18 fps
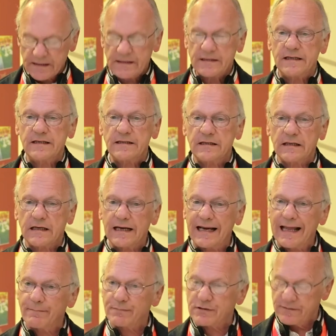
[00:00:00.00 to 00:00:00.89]
Since the
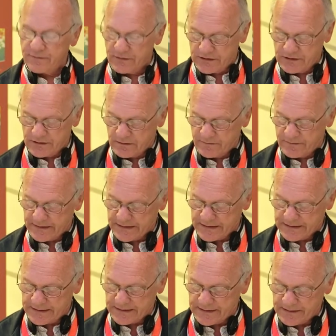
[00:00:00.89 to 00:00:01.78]
collapse of the
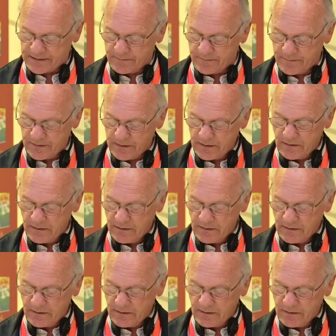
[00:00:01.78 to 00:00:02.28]
Soviet system,